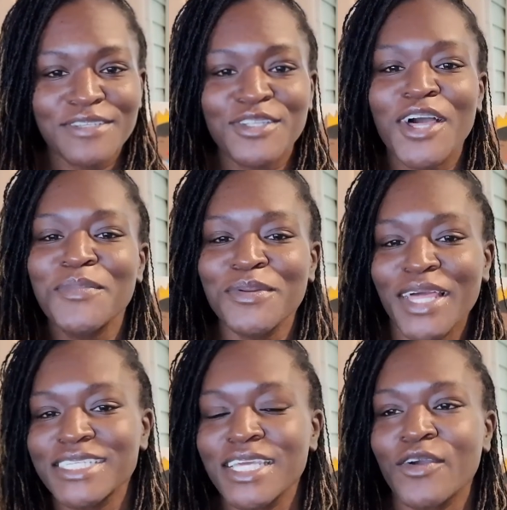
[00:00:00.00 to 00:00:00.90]
So a lot of people
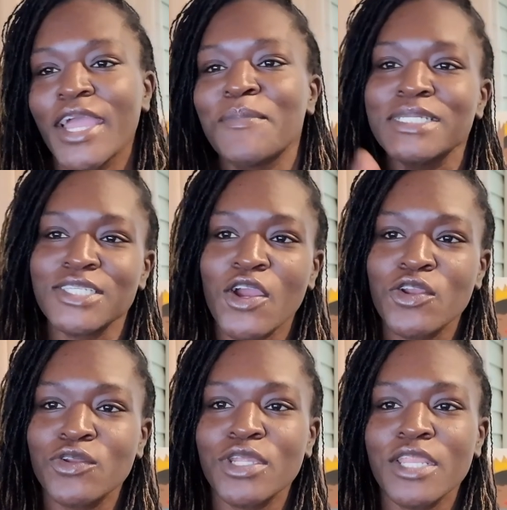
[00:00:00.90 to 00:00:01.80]
like to say, okay, I'm gonna
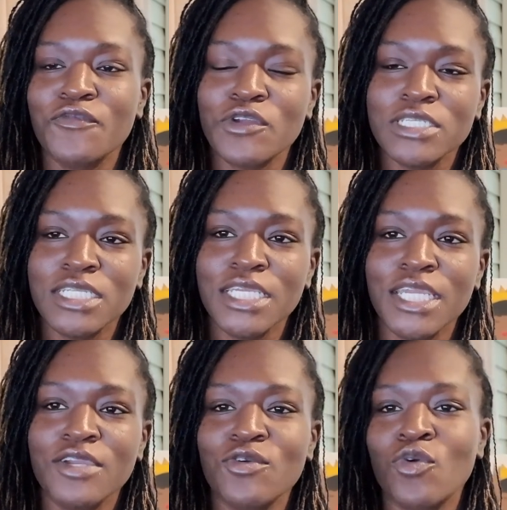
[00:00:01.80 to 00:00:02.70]
start at the first of the
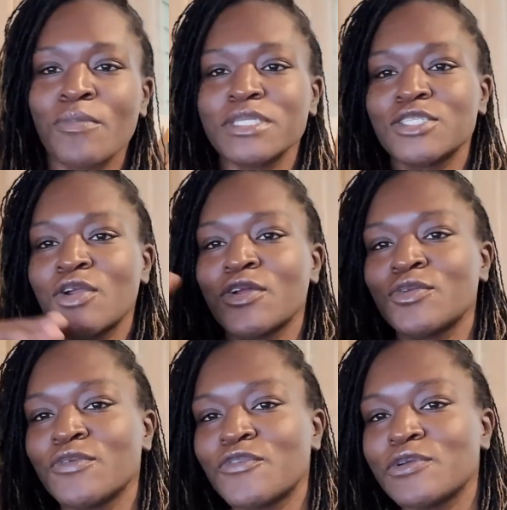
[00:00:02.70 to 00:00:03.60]
year, or I'm gonna start
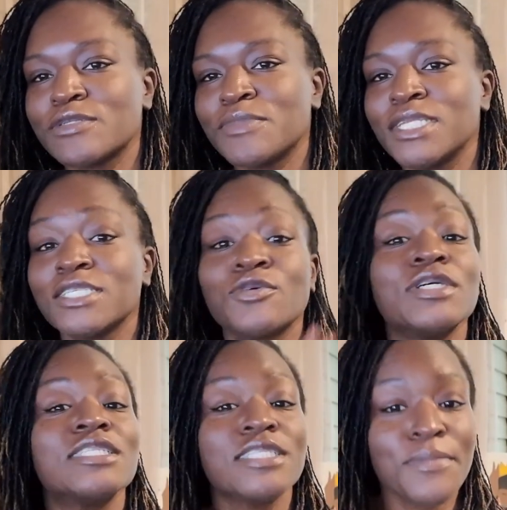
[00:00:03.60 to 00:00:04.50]
on the first Monday. So
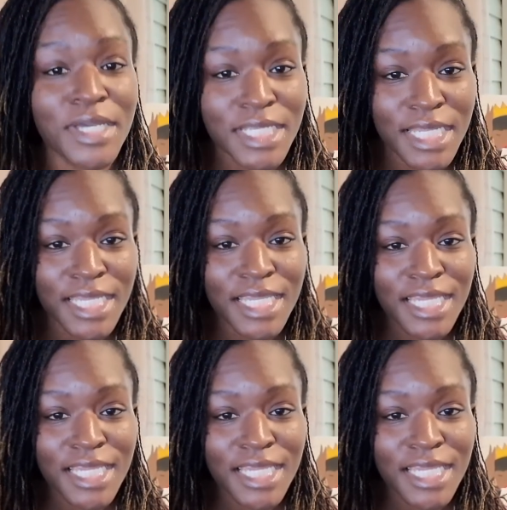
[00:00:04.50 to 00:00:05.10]
this is a Monday.